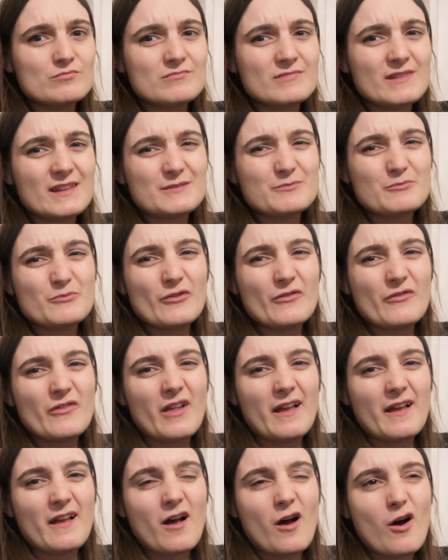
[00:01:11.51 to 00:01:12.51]
That's more of
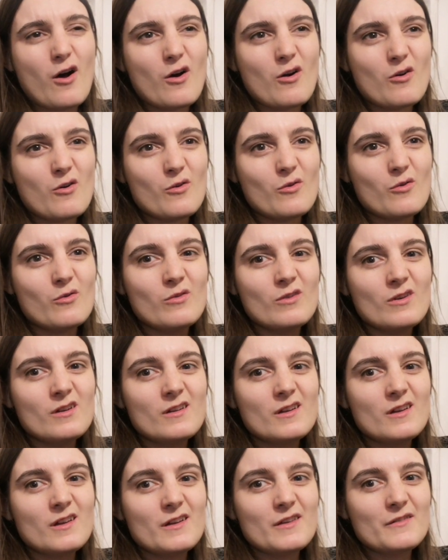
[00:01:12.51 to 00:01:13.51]
like a whole
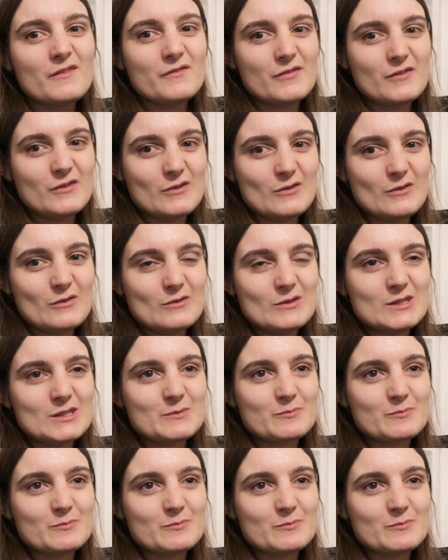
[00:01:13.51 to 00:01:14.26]
foods